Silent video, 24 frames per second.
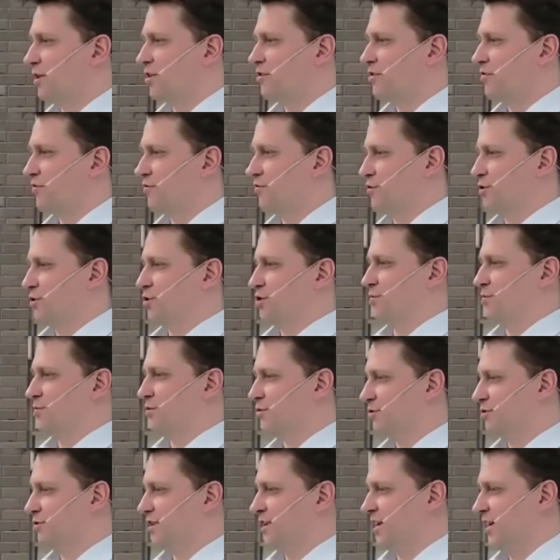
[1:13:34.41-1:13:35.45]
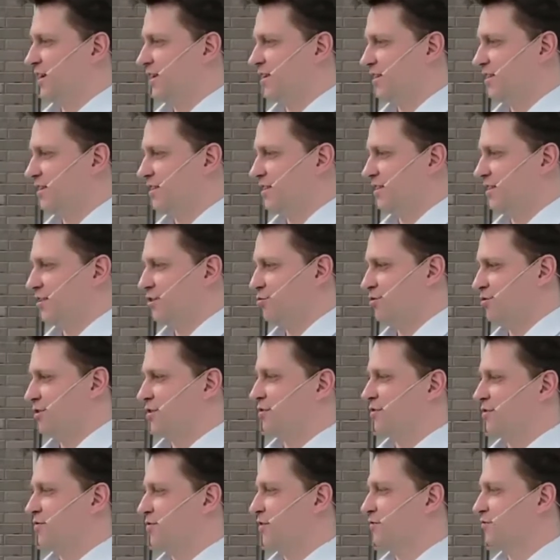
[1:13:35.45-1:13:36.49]
but the first computer I had like
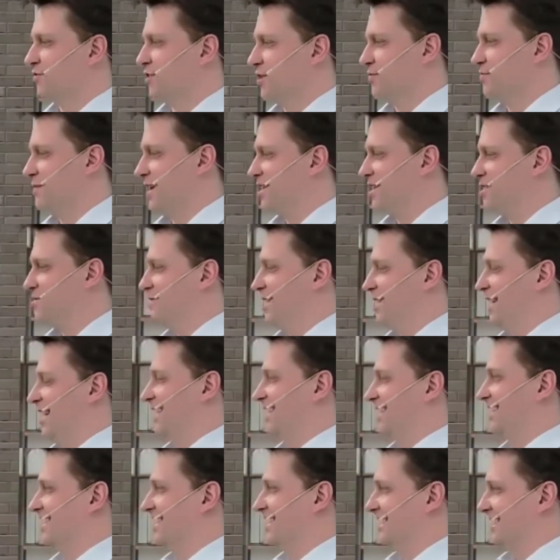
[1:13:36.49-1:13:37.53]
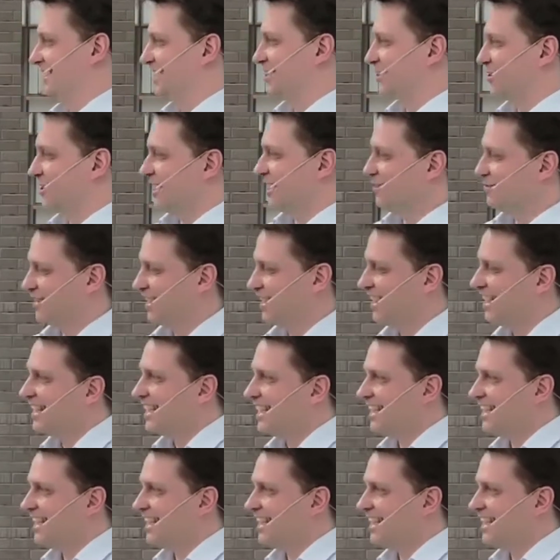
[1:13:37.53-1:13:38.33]
250 megabyte hard drive,